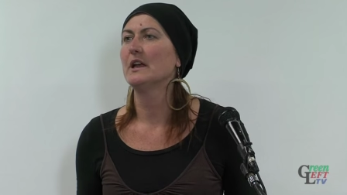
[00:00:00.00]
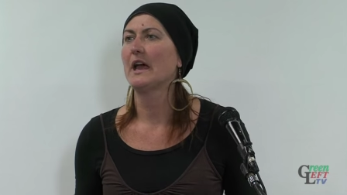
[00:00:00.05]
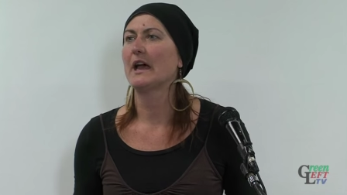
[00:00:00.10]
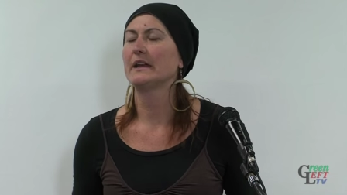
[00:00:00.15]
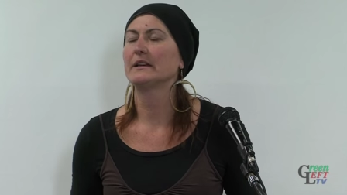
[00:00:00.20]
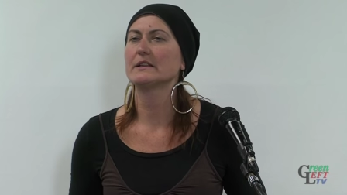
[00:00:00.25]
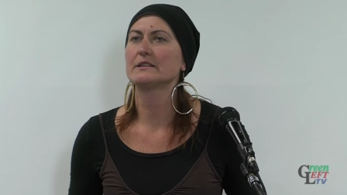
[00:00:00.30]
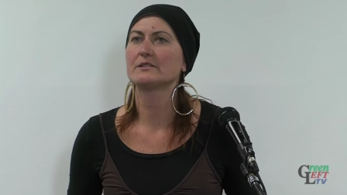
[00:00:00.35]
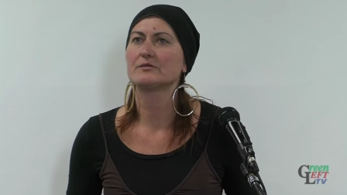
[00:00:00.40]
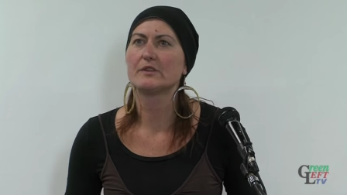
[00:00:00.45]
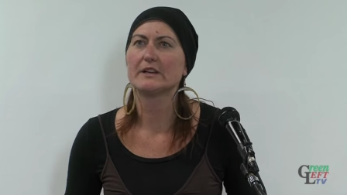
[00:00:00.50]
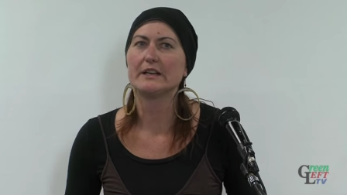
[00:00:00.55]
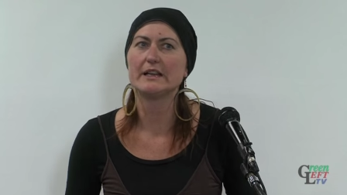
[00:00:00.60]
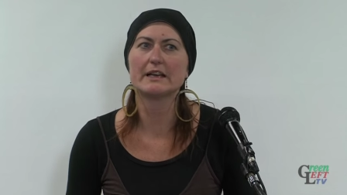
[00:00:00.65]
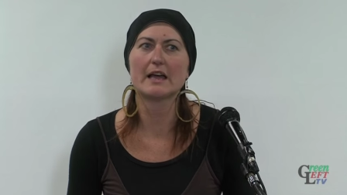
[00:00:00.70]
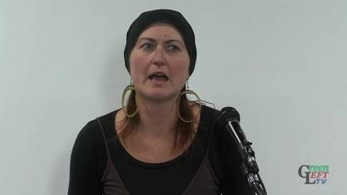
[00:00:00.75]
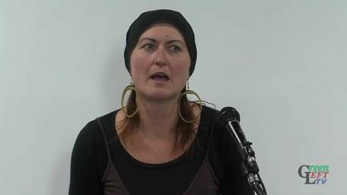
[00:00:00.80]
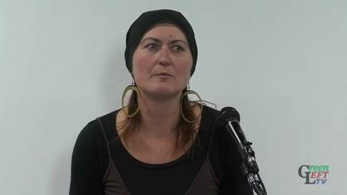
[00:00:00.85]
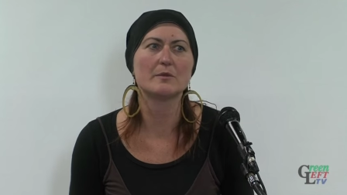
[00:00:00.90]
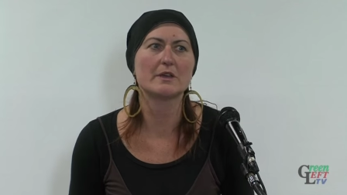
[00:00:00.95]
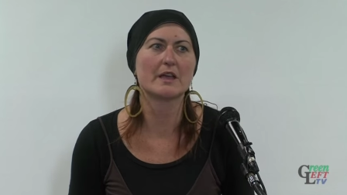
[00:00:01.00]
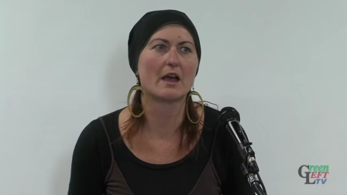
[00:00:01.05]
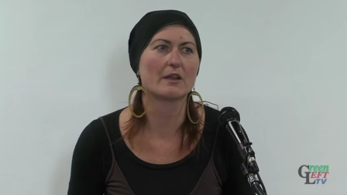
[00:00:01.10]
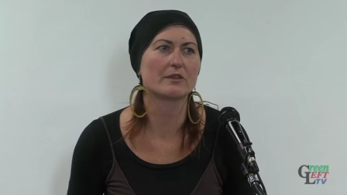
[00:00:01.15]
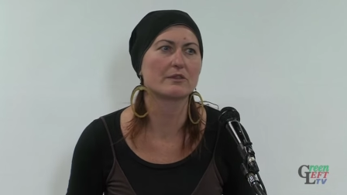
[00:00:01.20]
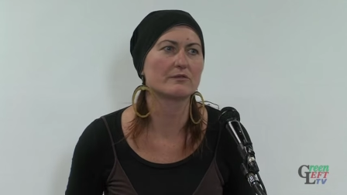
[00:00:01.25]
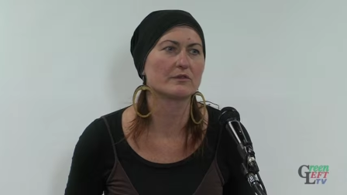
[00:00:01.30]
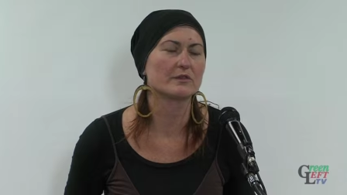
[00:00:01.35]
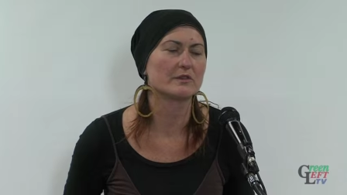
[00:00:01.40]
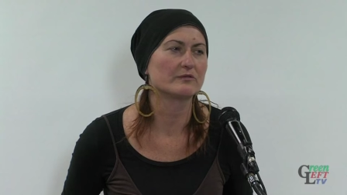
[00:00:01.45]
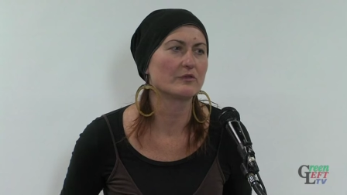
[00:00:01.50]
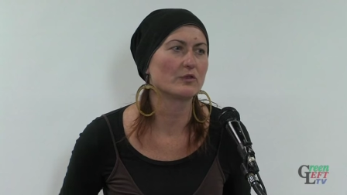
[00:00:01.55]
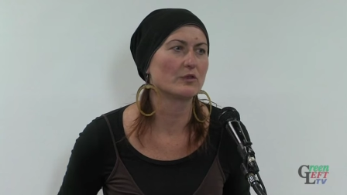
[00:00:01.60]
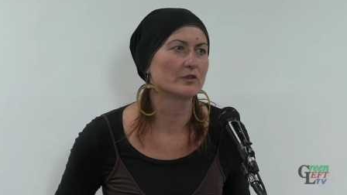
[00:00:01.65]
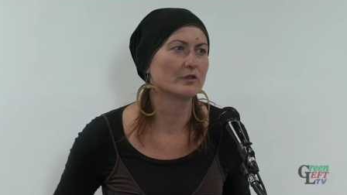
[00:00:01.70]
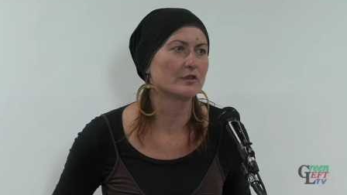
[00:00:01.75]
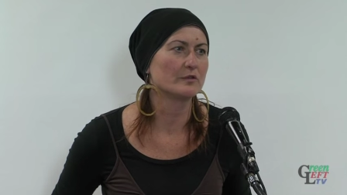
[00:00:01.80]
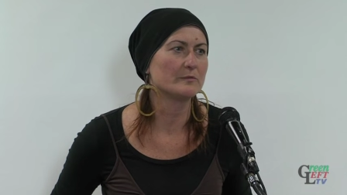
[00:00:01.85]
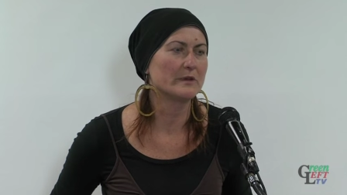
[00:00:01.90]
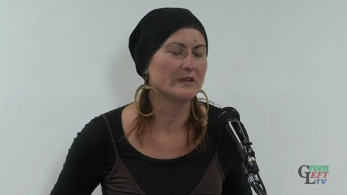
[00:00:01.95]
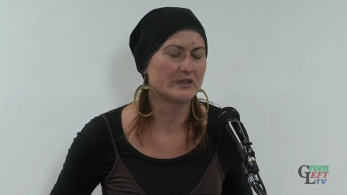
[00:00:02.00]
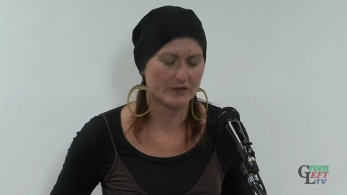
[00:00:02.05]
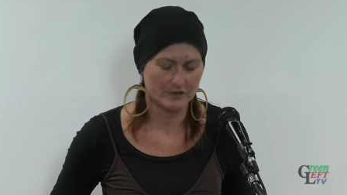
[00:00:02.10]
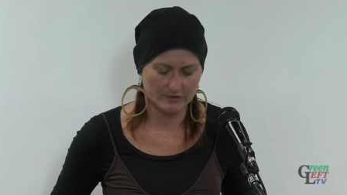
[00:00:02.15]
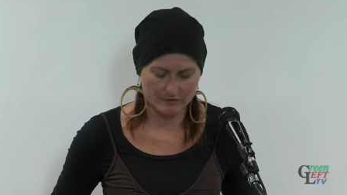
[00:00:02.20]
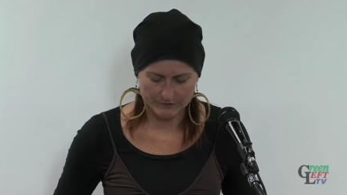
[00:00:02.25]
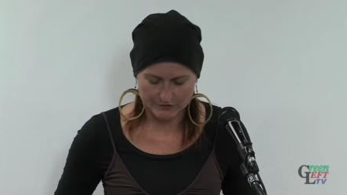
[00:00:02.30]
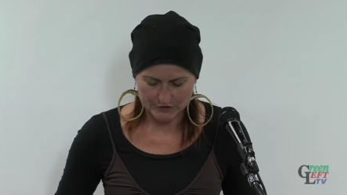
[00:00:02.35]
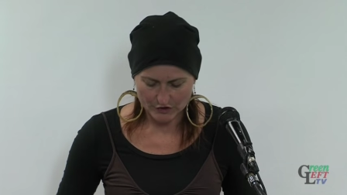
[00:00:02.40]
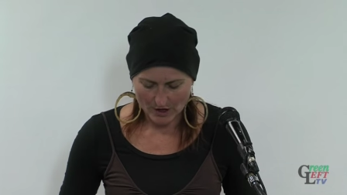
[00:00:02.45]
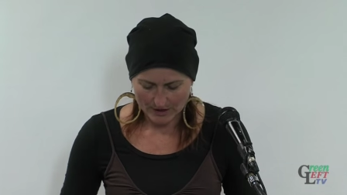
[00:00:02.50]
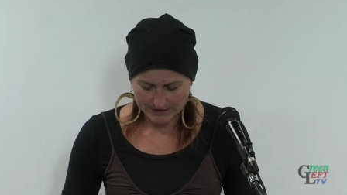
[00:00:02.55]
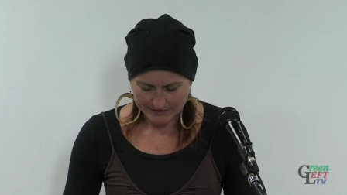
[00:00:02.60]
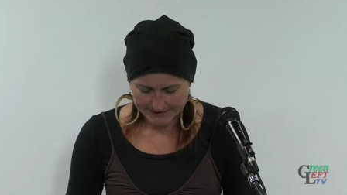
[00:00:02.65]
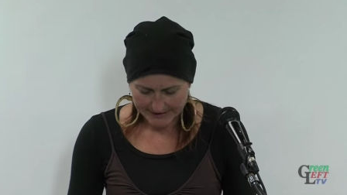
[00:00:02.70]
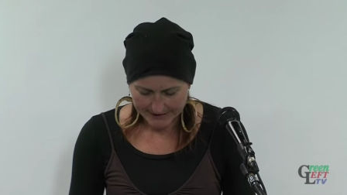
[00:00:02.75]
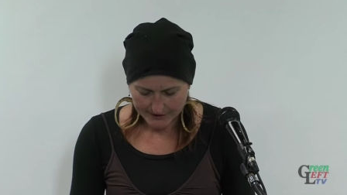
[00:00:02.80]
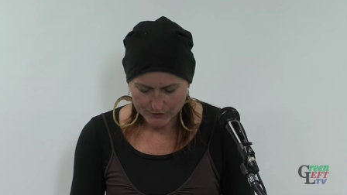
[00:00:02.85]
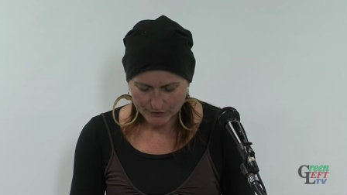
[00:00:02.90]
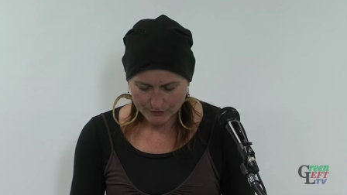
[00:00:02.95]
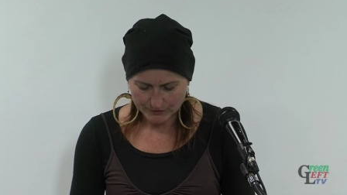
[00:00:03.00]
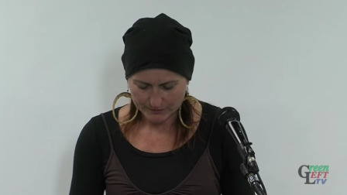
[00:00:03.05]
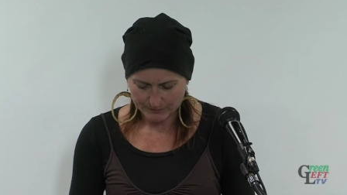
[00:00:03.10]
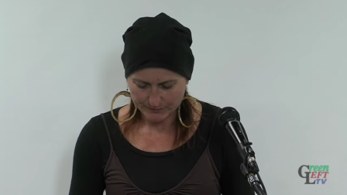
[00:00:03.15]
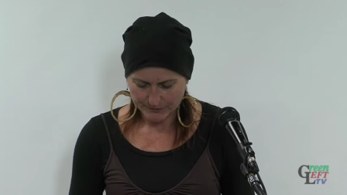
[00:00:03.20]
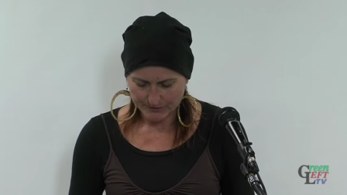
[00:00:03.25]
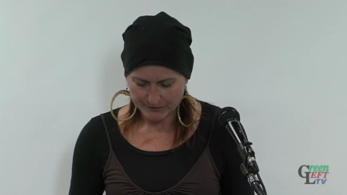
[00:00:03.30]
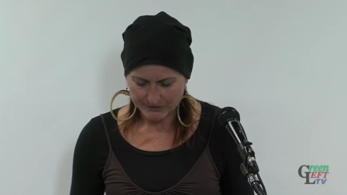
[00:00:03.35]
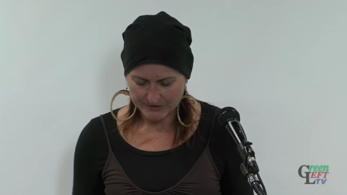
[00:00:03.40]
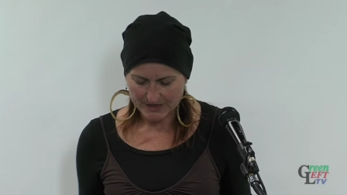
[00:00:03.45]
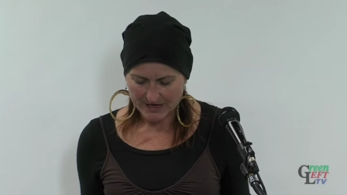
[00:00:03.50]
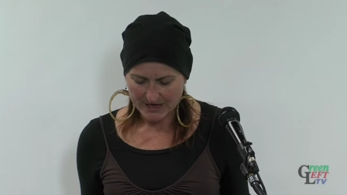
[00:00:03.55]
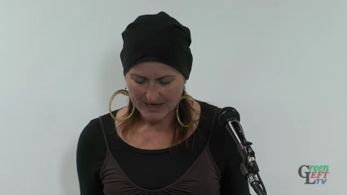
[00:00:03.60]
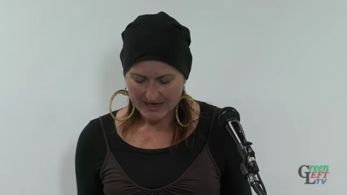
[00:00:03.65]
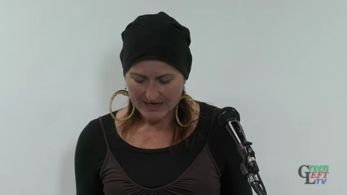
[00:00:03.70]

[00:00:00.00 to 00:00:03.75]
and that's really coming out through the Royal Commission of Child Sexual Abuse,